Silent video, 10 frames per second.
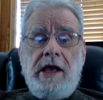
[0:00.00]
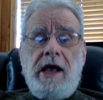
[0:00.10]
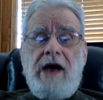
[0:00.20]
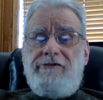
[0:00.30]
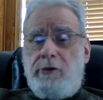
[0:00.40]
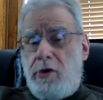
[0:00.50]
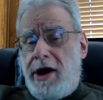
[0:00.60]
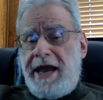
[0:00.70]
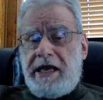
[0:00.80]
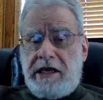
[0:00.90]
a
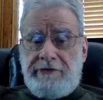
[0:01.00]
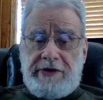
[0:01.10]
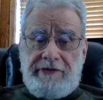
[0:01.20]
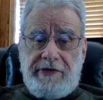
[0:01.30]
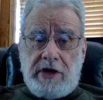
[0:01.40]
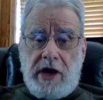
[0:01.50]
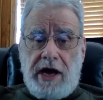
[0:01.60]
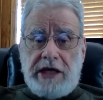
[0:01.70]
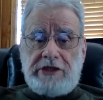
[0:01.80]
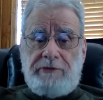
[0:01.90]
variety of different
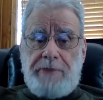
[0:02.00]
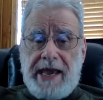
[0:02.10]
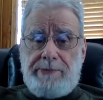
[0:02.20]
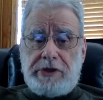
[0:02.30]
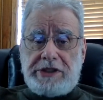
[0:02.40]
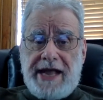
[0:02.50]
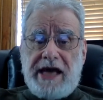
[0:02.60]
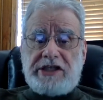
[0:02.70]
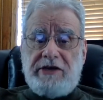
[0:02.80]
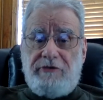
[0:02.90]
kinds of paper stocks
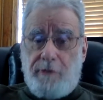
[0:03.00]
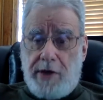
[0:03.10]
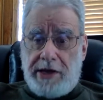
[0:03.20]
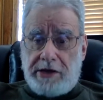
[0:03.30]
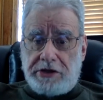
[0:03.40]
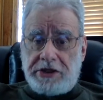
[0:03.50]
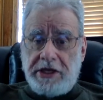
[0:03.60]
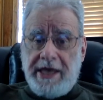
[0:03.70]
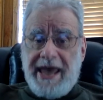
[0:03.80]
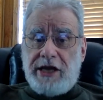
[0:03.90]
and foils
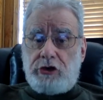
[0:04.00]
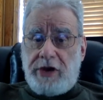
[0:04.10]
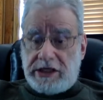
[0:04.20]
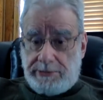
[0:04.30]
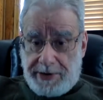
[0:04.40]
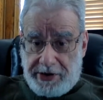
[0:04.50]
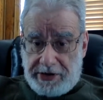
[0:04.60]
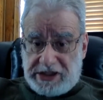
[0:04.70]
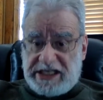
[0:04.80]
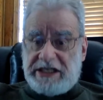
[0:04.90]
and
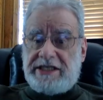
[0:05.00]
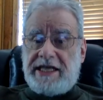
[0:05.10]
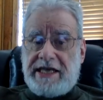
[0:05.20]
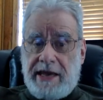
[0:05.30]
transparencies that can